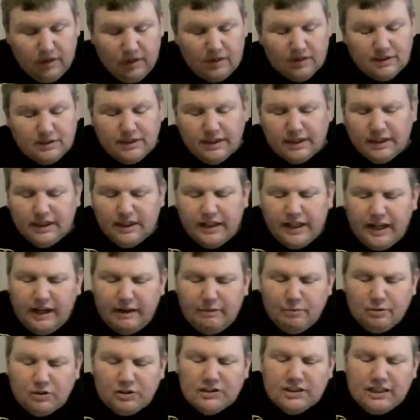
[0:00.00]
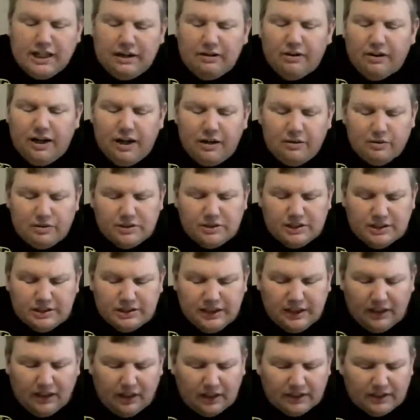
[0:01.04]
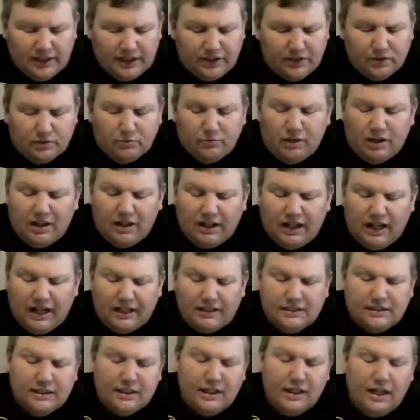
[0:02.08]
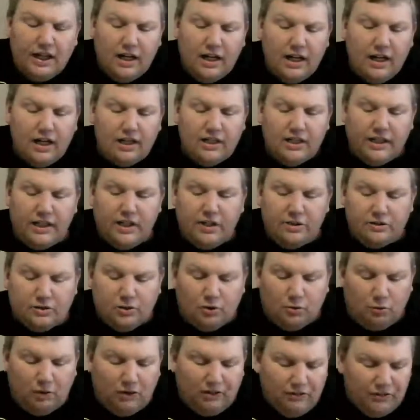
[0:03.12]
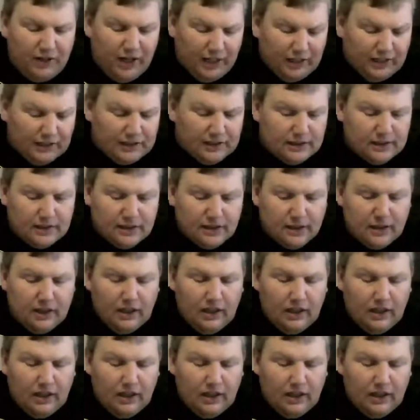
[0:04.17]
Second game on Saturday, which is the Los Angeles Wildcats, the Houston Roughnecks.